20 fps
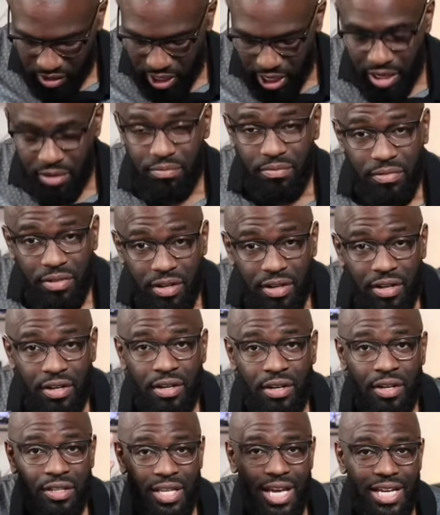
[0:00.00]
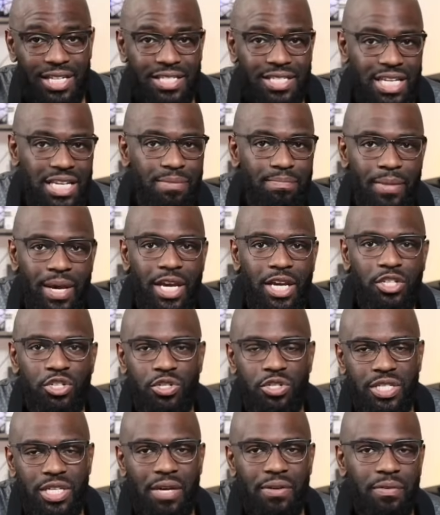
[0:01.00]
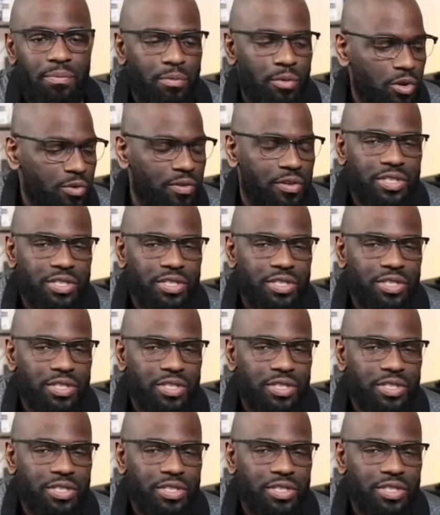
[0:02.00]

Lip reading: that C major 7 move